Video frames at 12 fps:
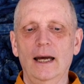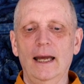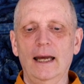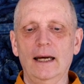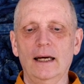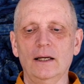
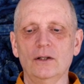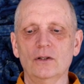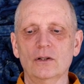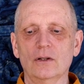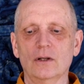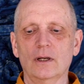
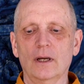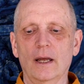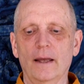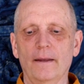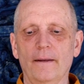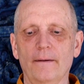And
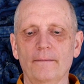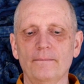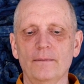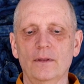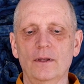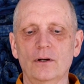
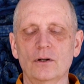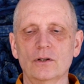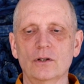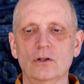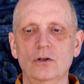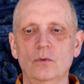there
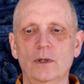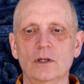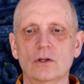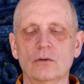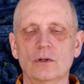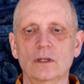is a two-way
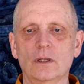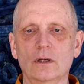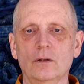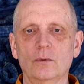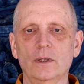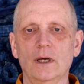street
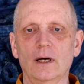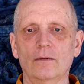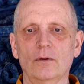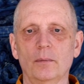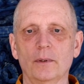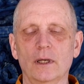there. We
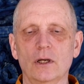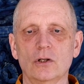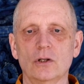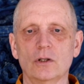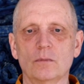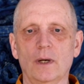have
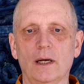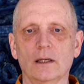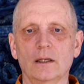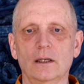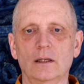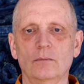obligations
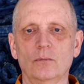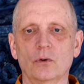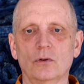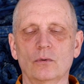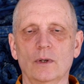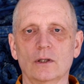back in
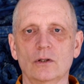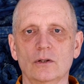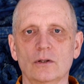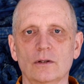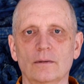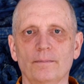both
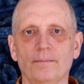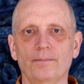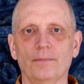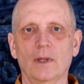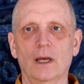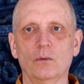directions.
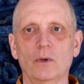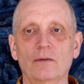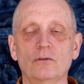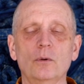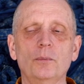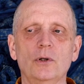And we
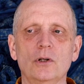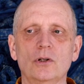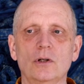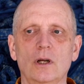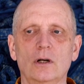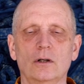have to
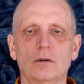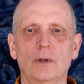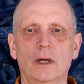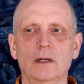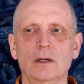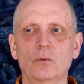appreciate our
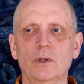humanity.